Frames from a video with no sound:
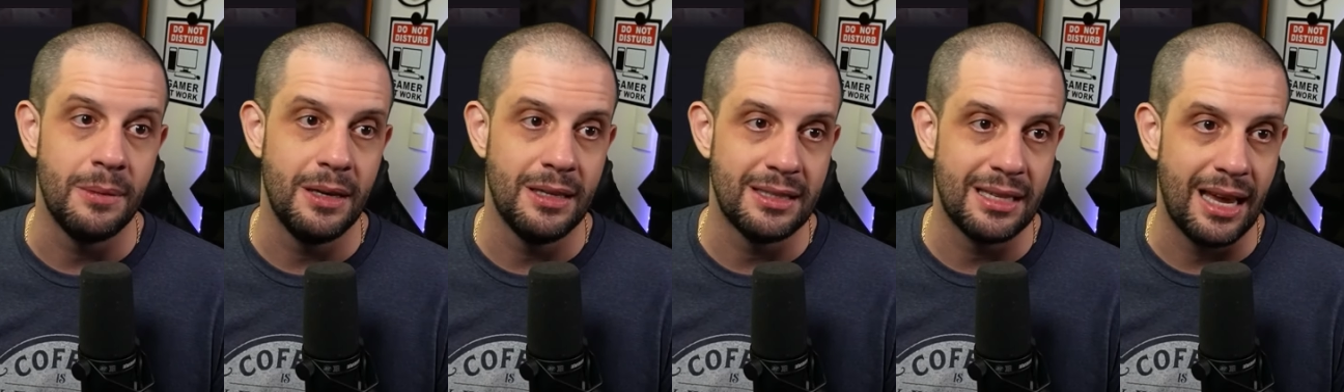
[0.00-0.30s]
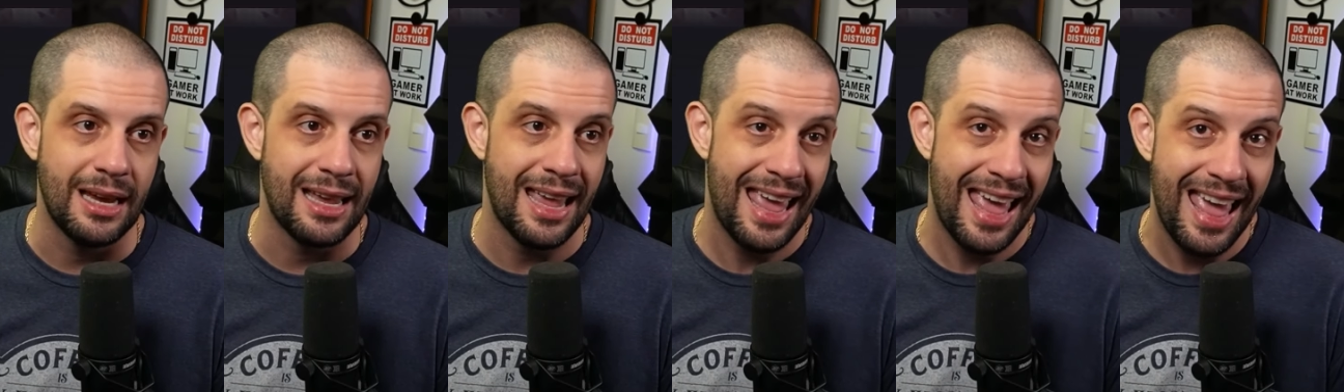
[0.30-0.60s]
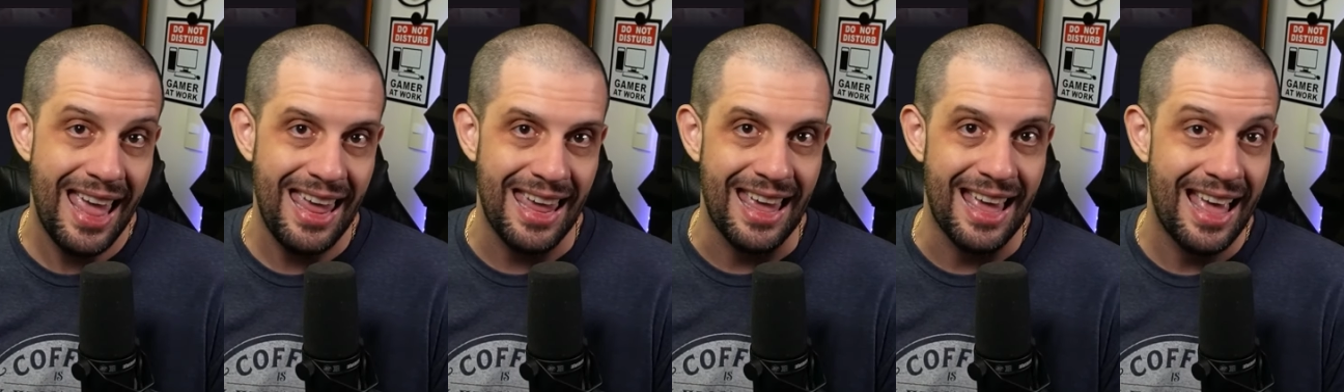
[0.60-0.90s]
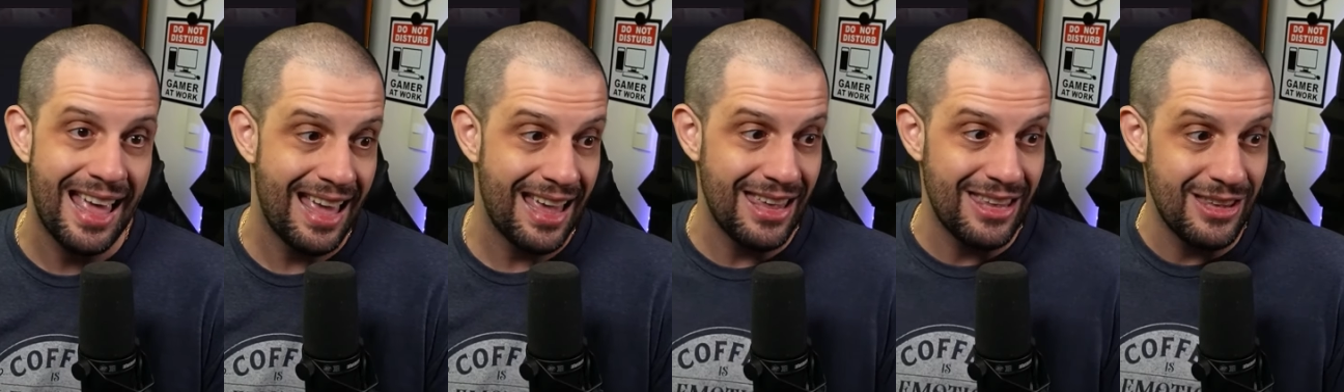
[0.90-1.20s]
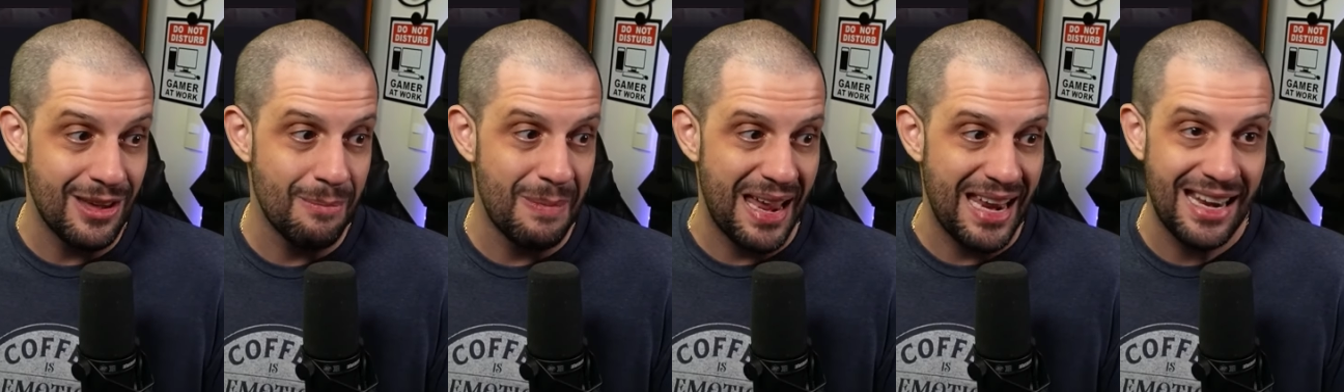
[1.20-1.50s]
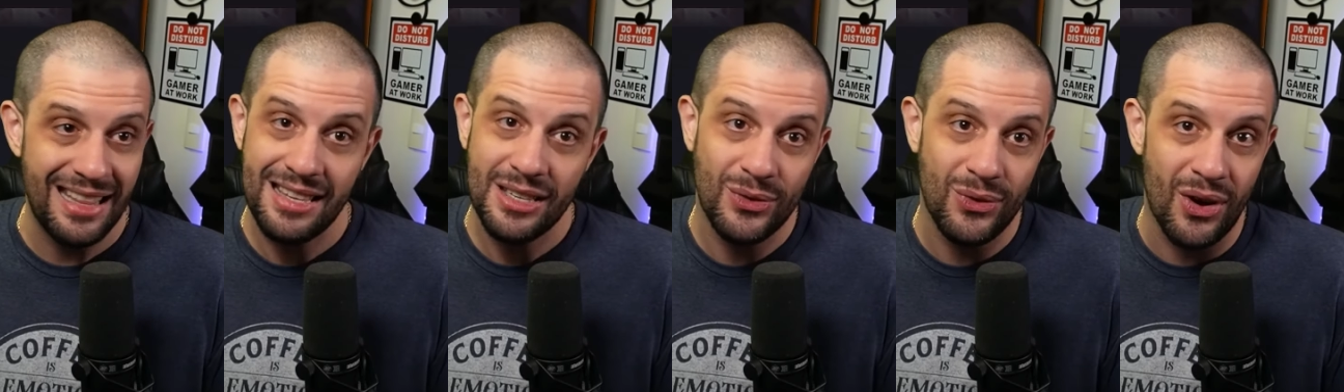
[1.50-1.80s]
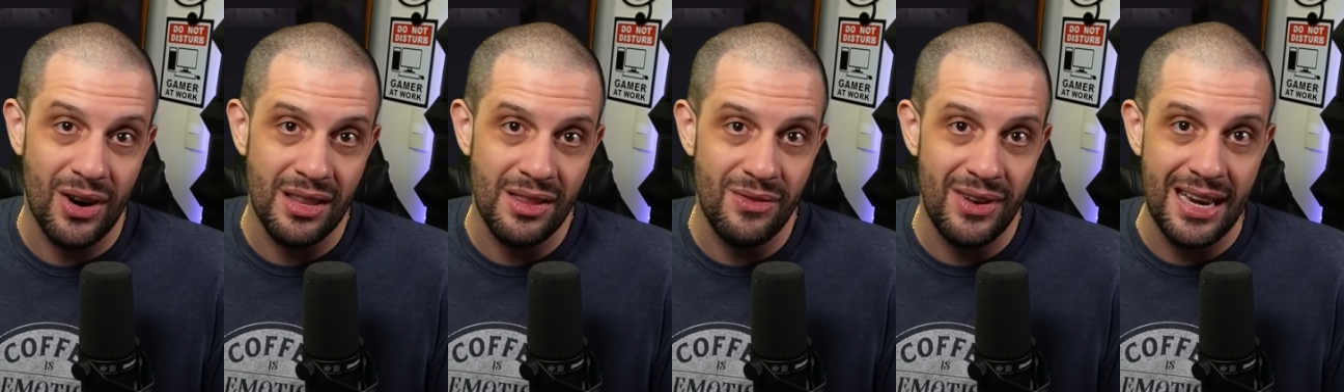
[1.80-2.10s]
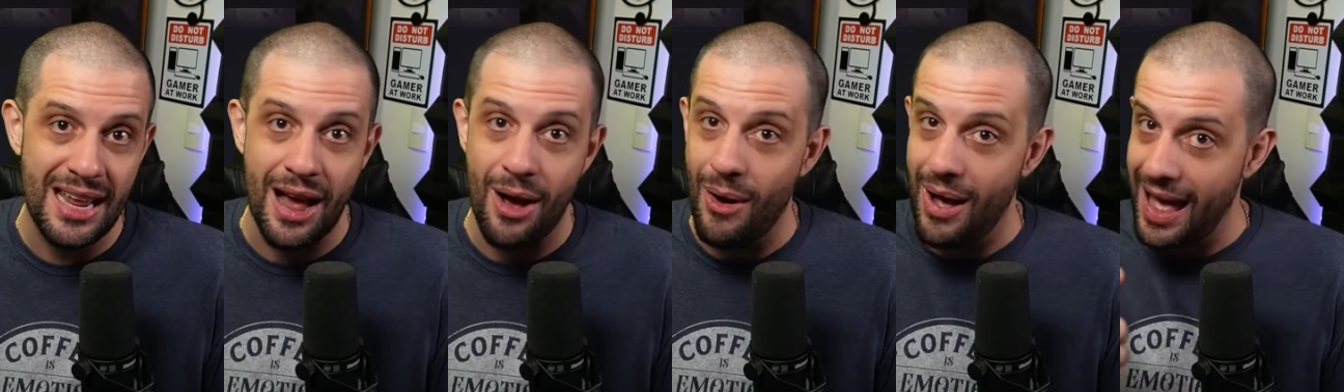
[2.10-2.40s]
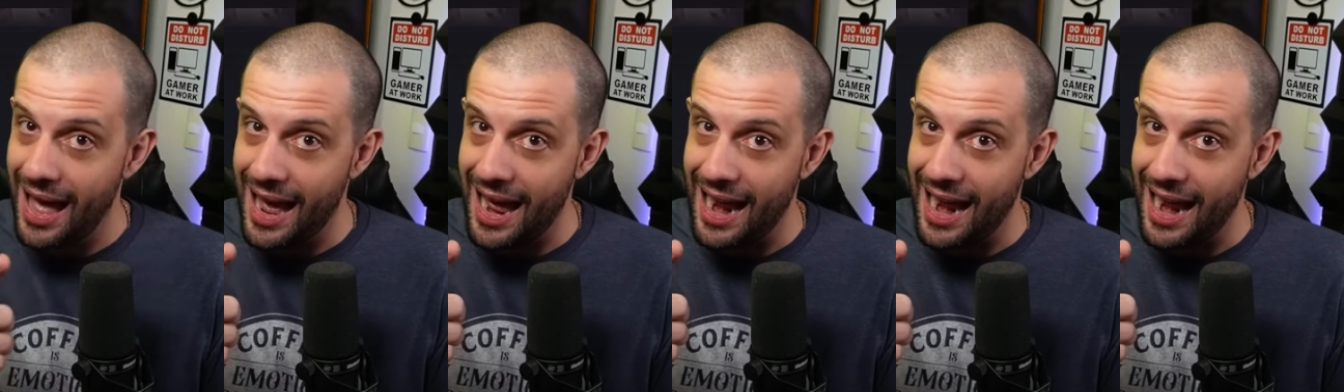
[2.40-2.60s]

It's like, hey, you made it this far in the video.